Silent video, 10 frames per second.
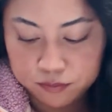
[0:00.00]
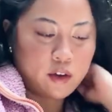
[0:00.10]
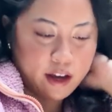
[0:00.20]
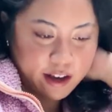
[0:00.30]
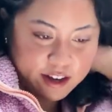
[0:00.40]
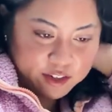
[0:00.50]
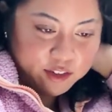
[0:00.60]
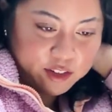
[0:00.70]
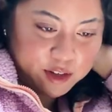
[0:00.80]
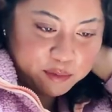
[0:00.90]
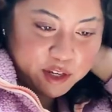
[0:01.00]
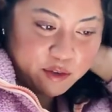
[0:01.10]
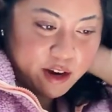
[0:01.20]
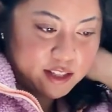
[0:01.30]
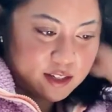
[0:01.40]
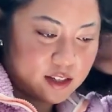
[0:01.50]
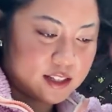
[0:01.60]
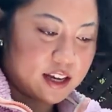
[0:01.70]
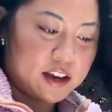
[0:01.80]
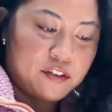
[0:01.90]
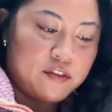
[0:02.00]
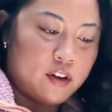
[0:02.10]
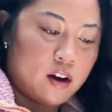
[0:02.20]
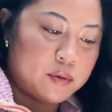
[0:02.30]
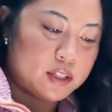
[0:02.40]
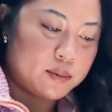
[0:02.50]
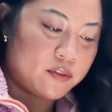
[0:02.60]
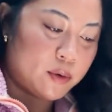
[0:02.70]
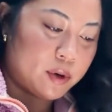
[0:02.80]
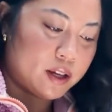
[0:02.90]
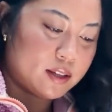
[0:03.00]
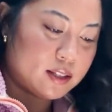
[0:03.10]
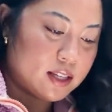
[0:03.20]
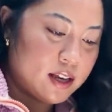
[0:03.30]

Okay, I had to look up Leo rising because I kind of forgot what some of it was.